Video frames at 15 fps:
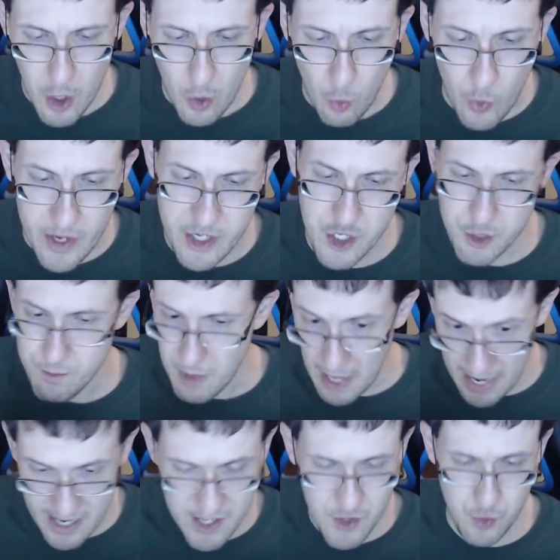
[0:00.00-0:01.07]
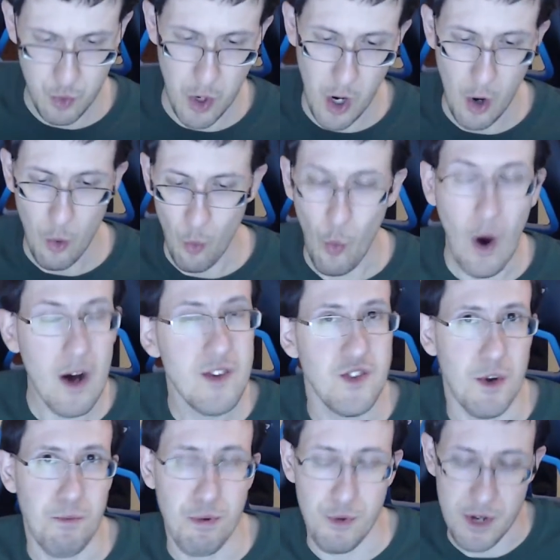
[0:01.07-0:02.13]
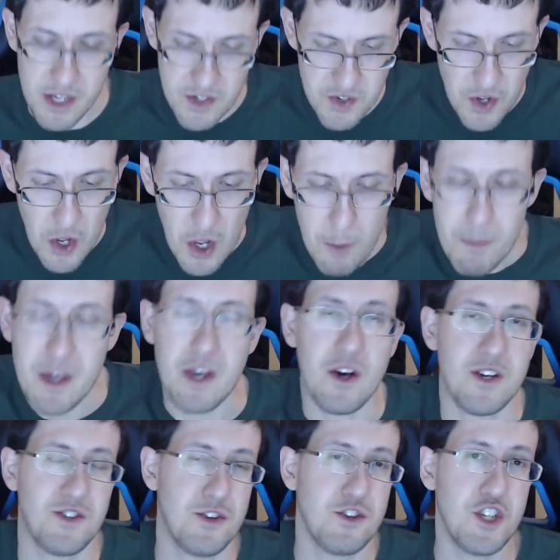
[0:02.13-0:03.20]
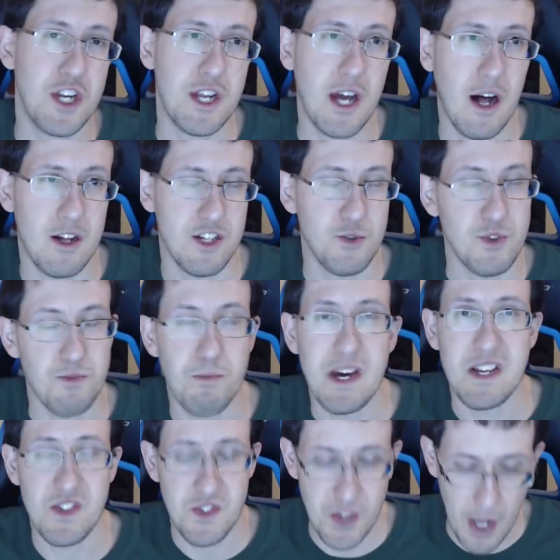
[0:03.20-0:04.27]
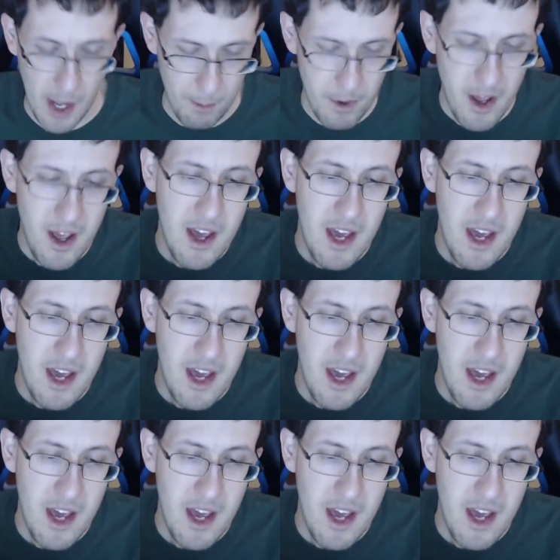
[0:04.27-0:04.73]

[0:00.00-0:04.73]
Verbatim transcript: which Ezra was a priest because their genealogy was messed up.